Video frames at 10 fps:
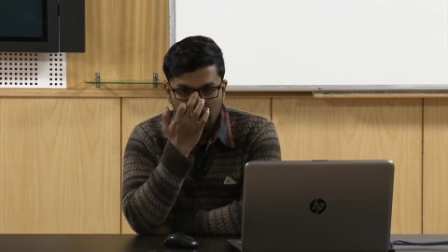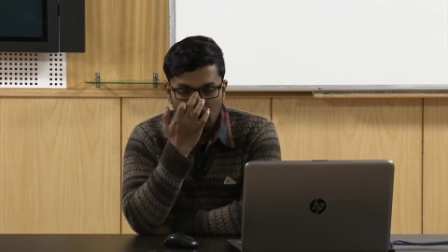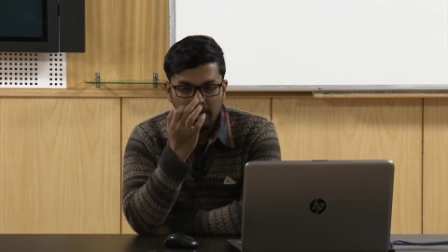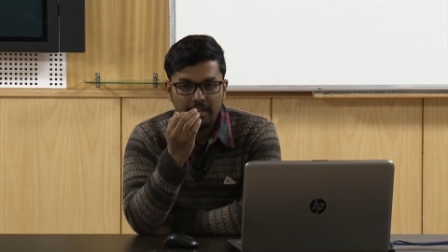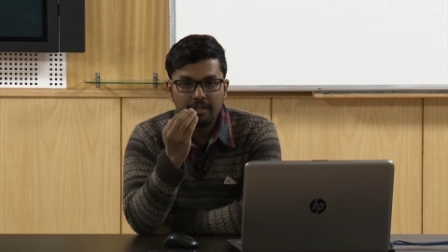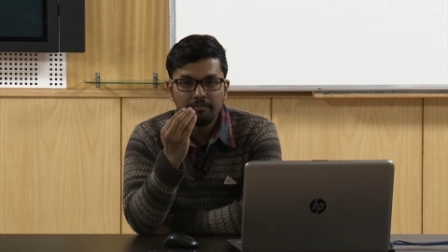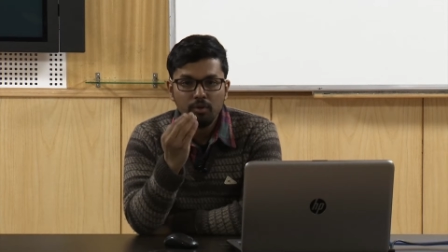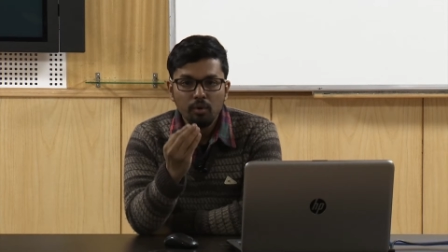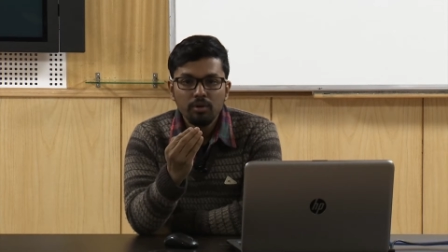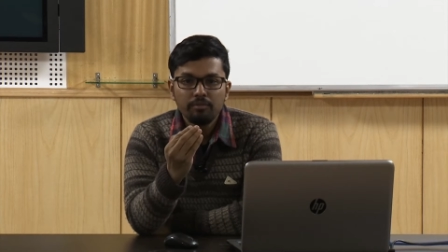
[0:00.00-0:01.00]
Cognitive
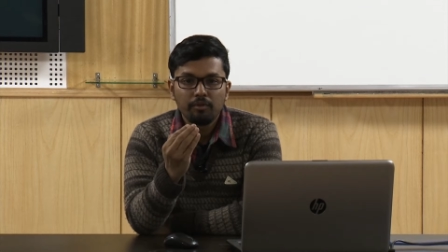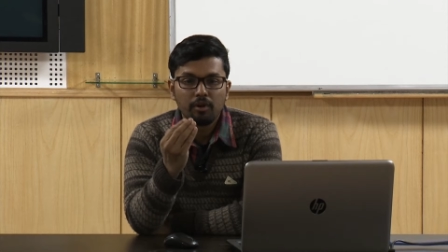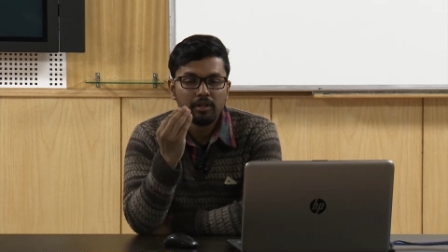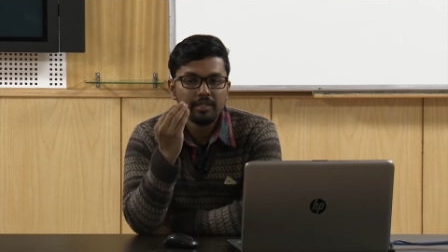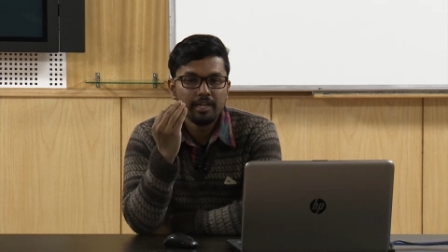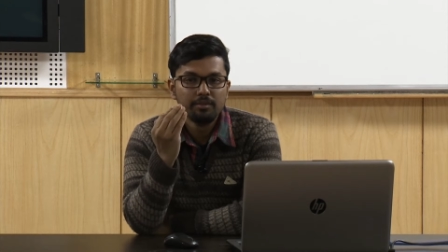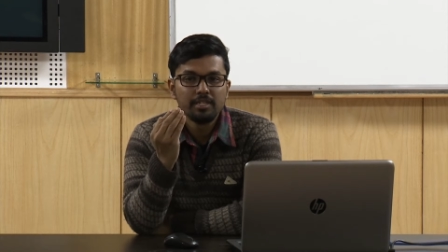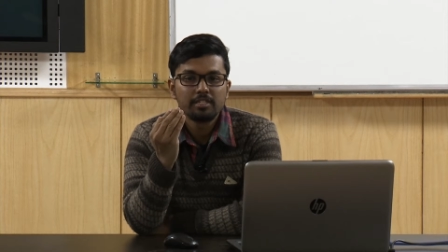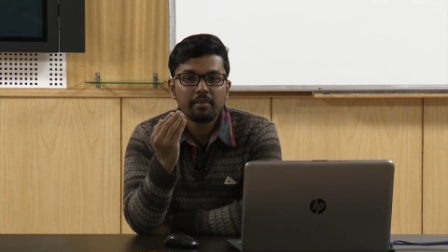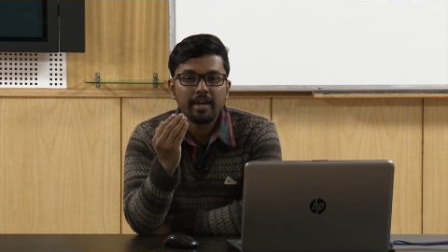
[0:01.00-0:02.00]
load on the
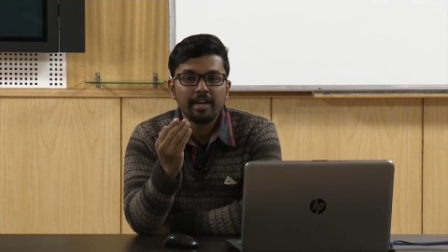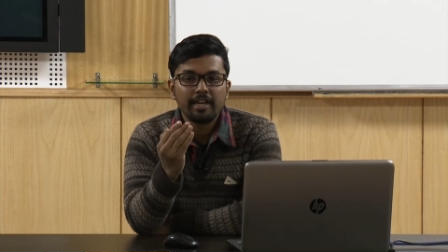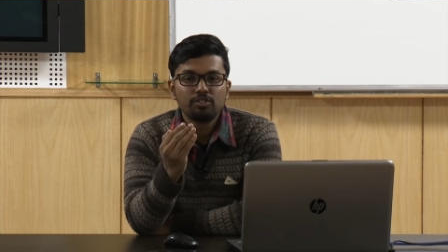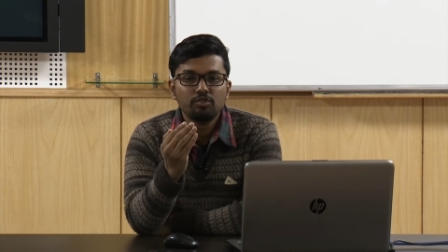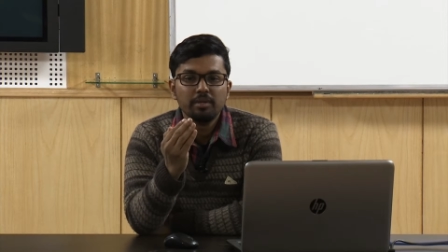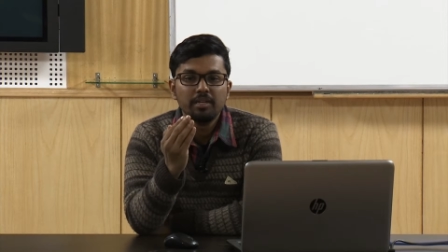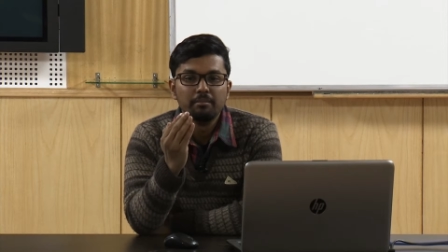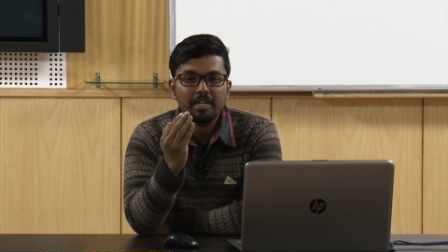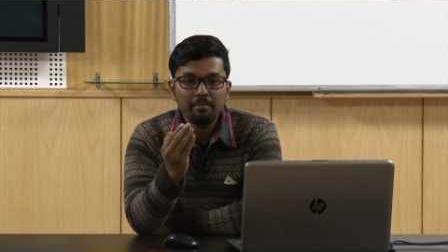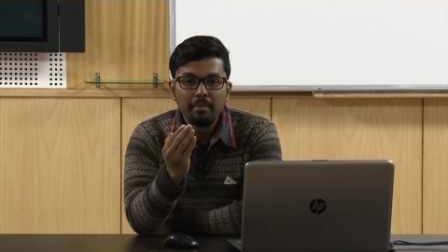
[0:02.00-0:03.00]
user's mind has to be
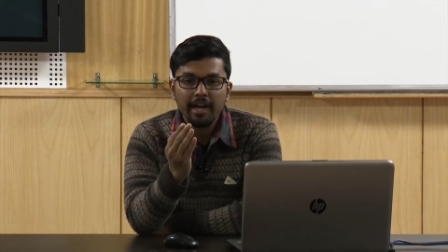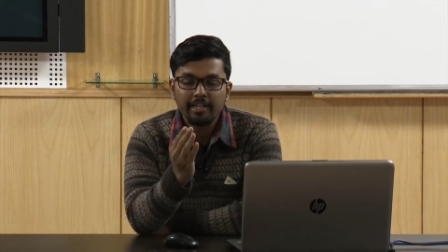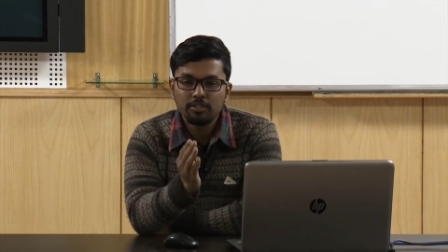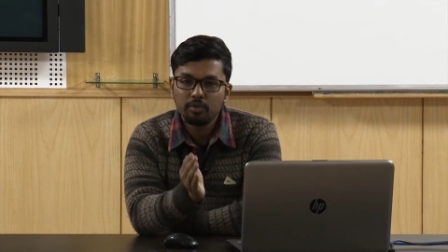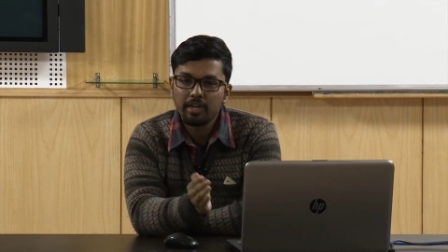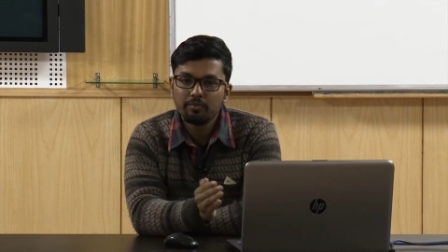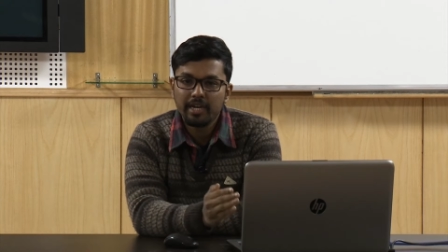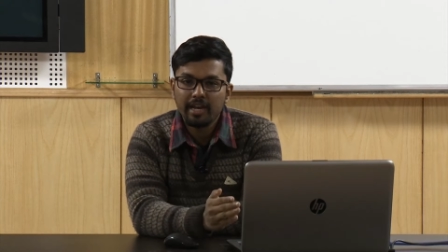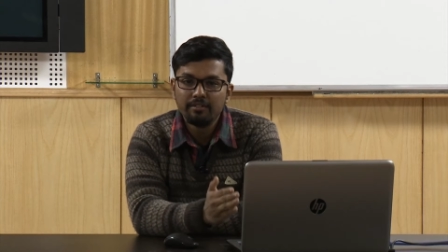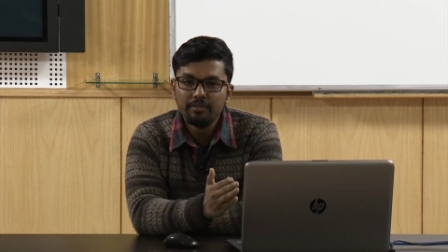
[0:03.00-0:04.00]
minimized so that we
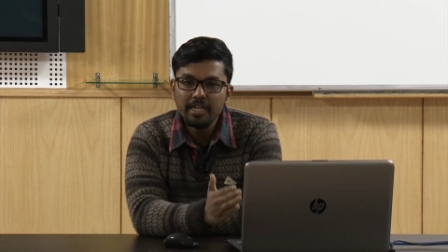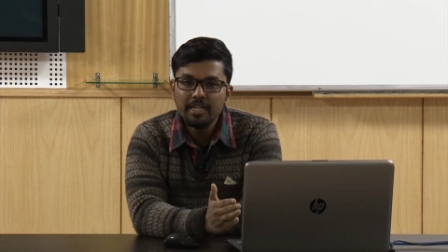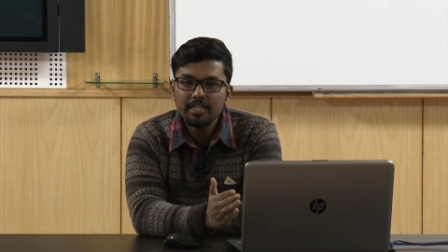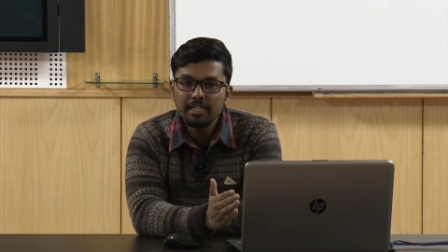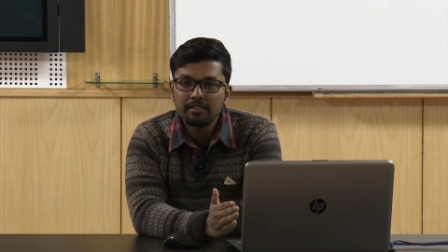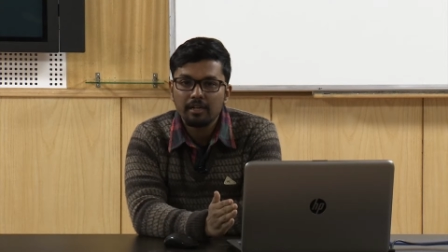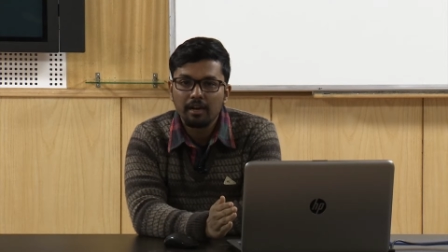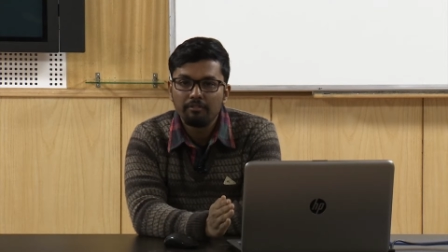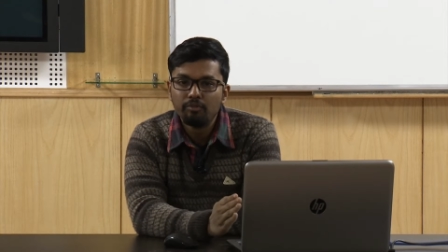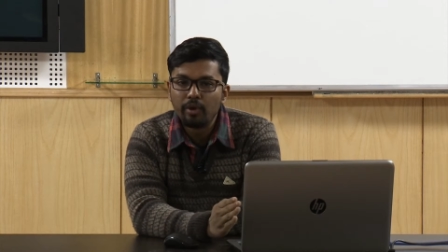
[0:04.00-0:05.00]
can read it
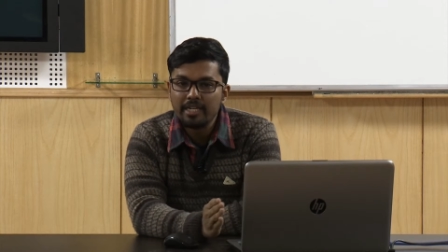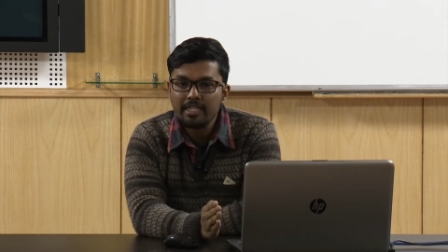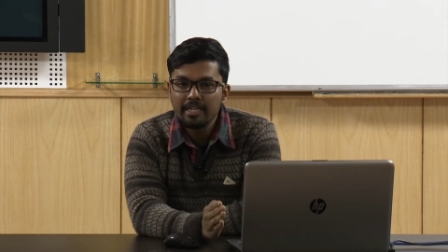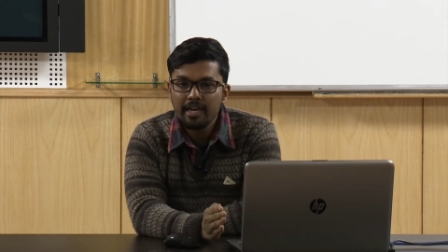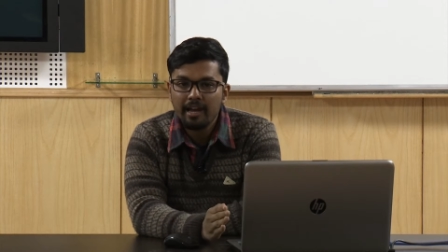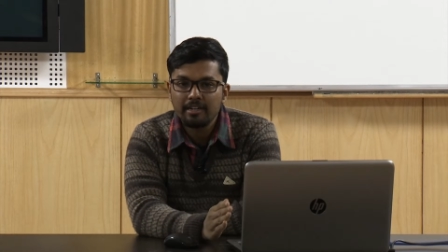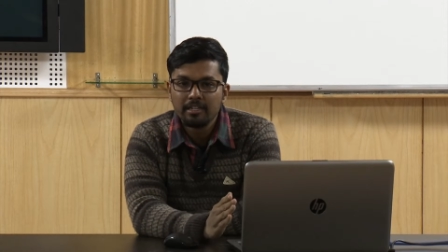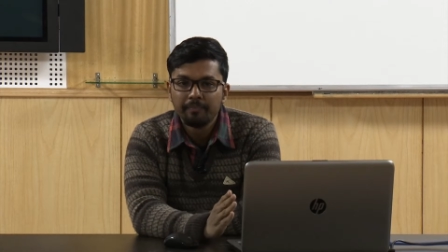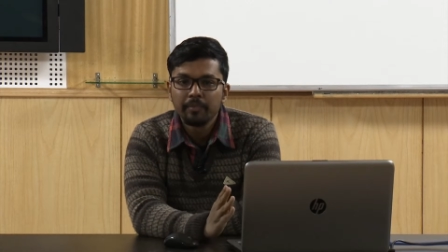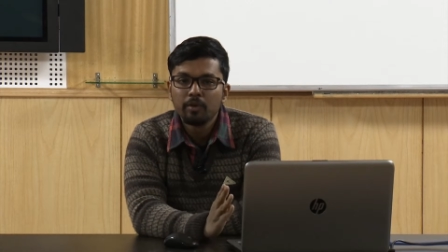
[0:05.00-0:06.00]
fluently and
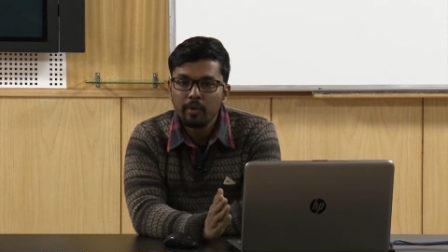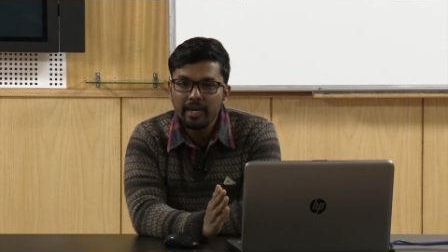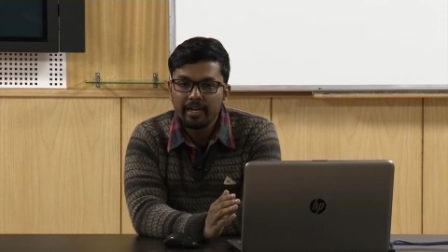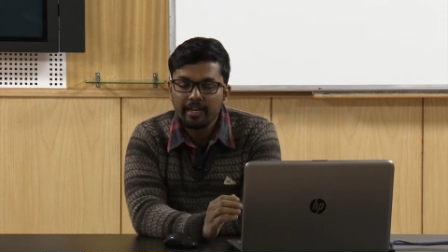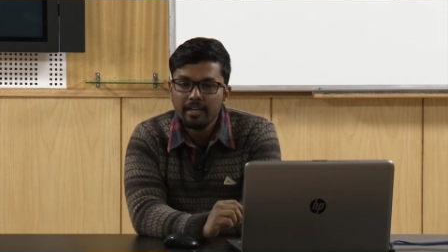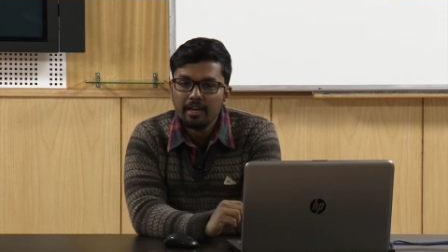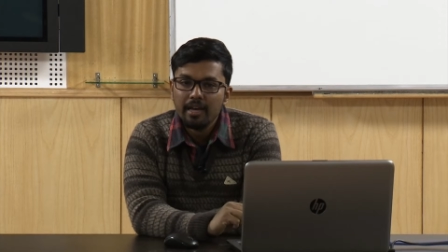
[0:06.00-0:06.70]
quickly.